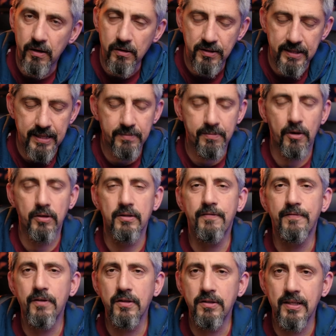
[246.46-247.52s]
standpoint, the
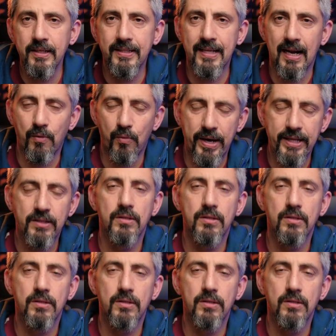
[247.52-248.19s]
first thing that I went